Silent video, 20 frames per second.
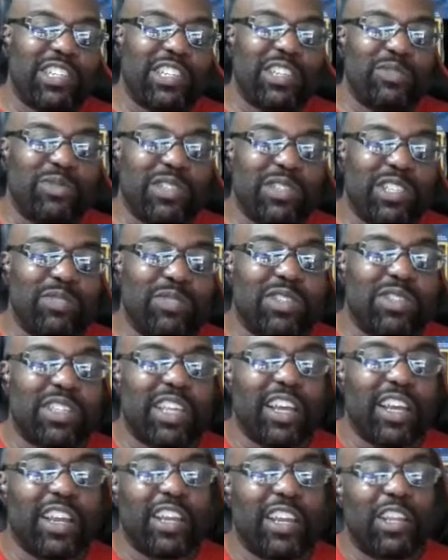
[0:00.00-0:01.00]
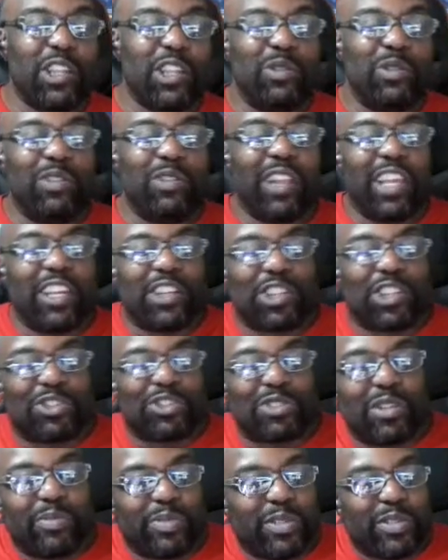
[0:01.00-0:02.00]
it with some scallion and you lay the
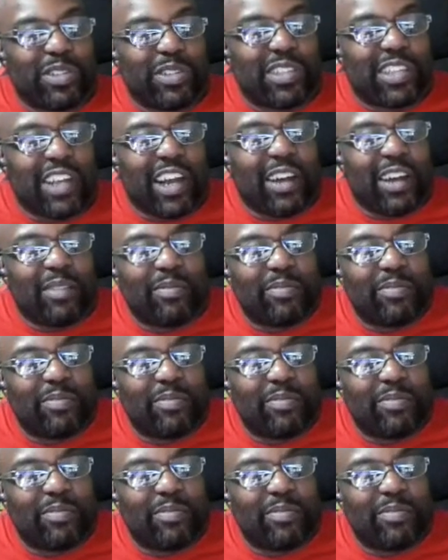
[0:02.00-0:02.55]
shrimp on top.